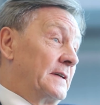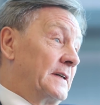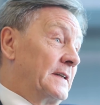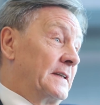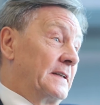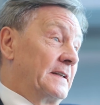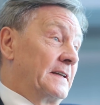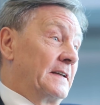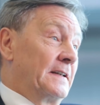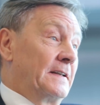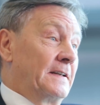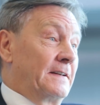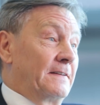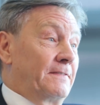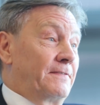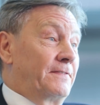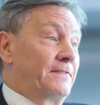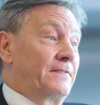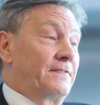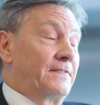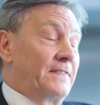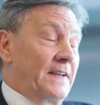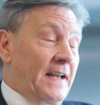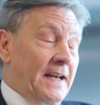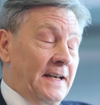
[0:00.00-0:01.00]
And if
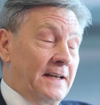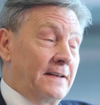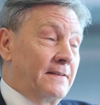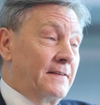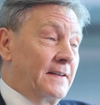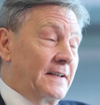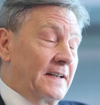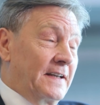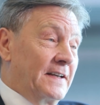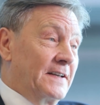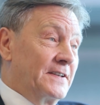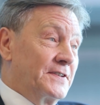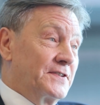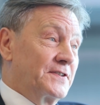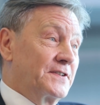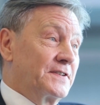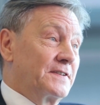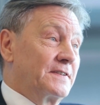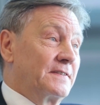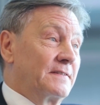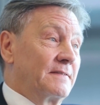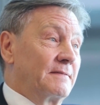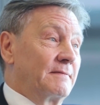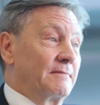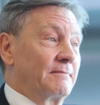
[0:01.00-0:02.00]
anything
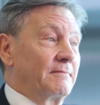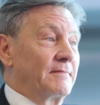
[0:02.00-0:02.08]
has